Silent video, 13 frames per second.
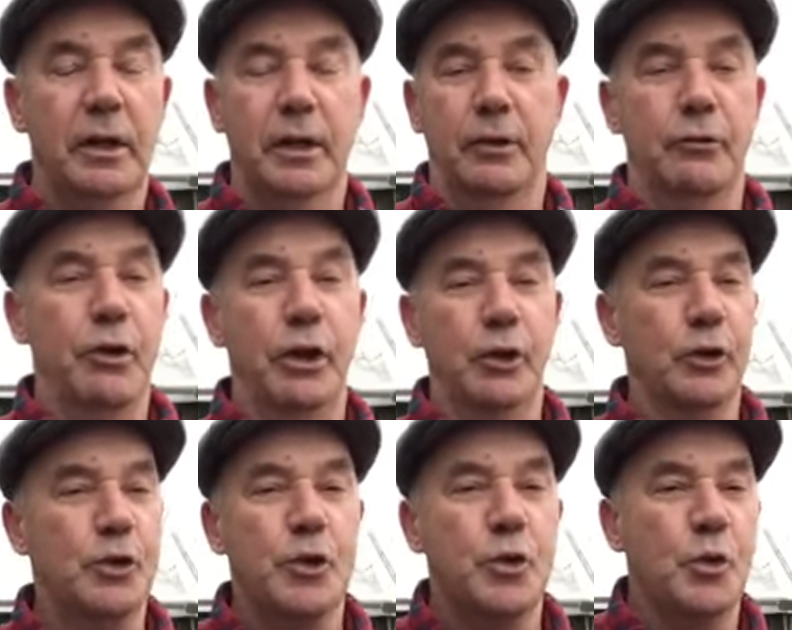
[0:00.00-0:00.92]
a really
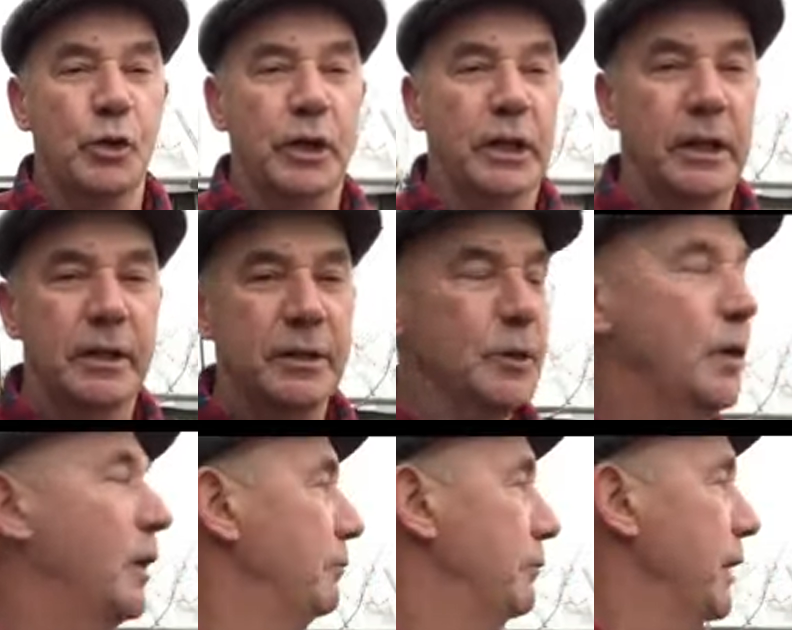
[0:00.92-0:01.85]
good soaking. So
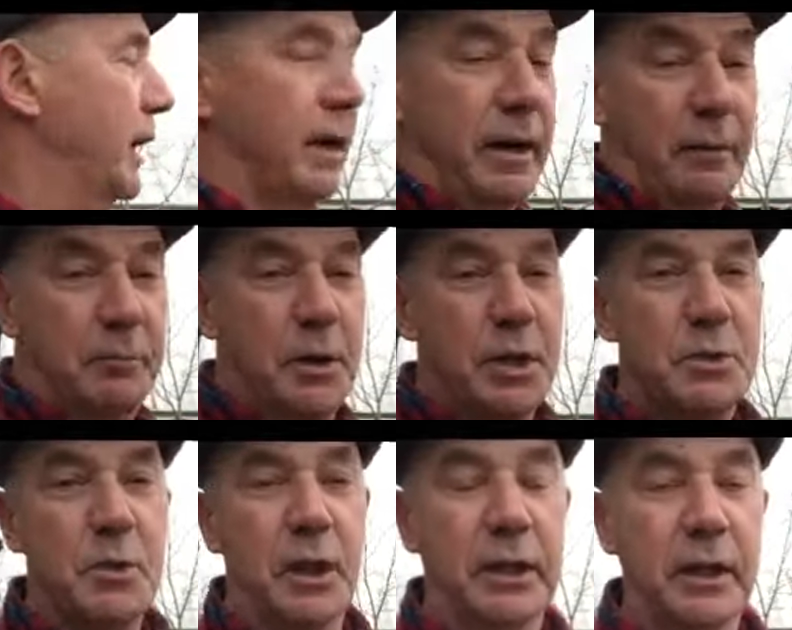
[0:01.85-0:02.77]
I'm pleased
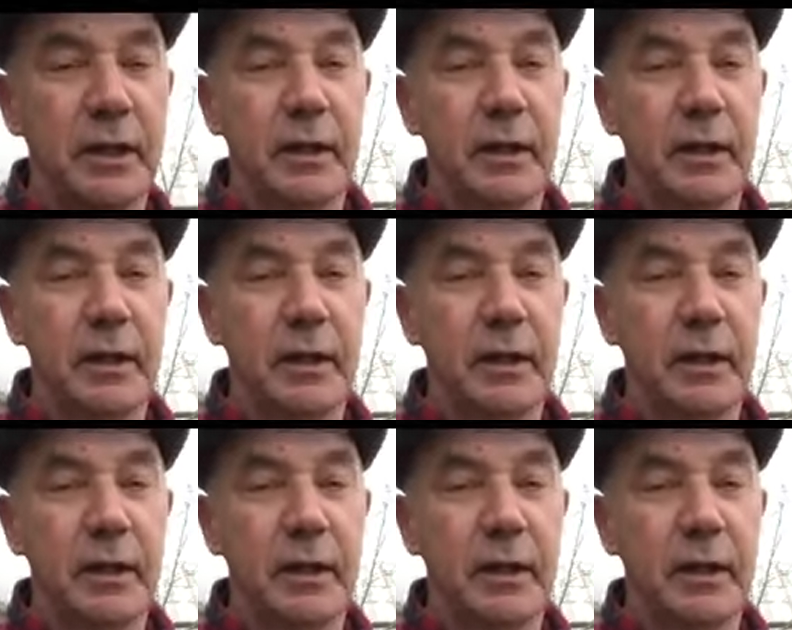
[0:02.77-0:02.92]
with that.